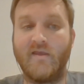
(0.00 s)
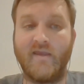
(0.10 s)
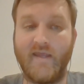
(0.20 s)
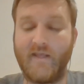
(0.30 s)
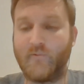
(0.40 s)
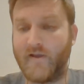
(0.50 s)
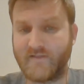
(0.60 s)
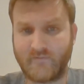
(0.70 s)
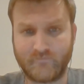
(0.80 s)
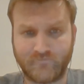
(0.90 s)

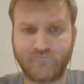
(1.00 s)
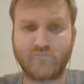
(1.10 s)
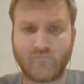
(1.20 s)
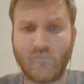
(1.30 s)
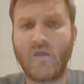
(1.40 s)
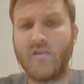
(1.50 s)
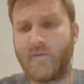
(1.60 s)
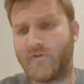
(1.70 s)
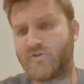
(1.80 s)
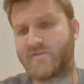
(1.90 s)
Anyways, let
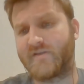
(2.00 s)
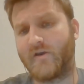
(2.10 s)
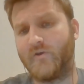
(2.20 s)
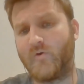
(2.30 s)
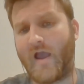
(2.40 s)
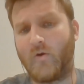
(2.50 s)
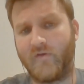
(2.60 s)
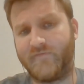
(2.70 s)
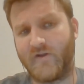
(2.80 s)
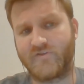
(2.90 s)
me just tell you how we
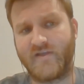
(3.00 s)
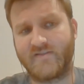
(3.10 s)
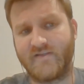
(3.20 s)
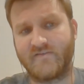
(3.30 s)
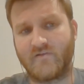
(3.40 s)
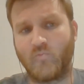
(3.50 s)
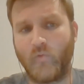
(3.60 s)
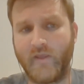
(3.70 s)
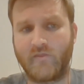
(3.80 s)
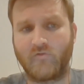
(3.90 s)
finished that season.
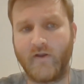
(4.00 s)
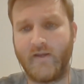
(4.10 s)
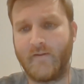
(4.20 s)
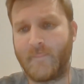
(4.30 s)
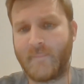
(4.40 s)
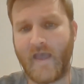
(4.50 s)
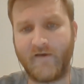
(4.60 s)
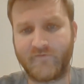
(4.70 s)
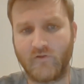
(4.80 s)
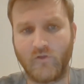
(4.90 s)
Week 3,
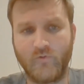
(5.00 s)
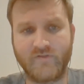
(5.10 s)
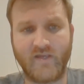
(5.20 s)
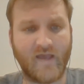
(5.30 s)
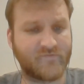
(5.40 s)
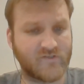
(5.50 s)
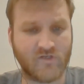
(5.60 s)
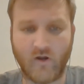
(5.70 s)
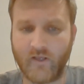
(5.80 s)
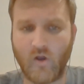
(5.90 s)
after
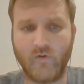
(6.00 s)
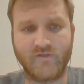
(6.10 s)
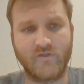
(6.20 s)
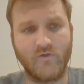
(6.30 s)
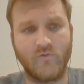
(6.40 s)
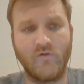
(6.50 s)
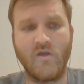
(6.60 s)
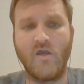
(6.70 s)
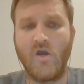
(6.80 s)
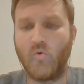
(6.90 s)
starting 0-2,
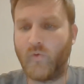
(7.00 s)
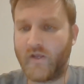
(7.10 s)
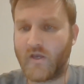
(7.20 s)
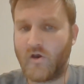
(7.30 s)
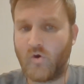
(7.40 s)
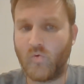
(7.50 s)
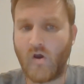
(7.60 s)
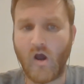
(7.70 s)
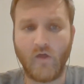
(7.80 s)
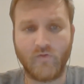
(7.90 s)
we go
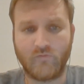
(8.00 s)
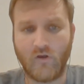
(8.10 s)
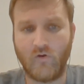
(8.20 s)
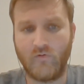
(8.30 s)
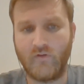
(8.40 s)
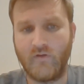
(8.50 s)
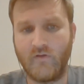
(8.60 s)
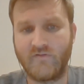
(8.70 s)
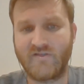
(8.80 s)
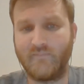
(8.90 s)
on the road
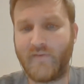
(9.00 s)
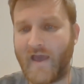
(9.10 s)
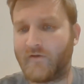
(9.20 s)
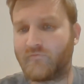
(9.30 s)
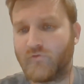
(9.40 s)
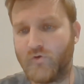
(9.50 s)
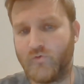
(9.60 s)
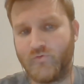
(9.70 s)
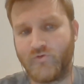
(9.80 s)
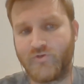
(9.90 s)
to Baton
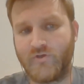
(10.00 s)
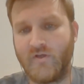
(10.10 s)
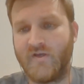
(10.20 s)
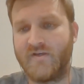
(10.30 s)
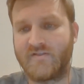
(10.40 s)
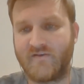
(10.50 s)
Rouge to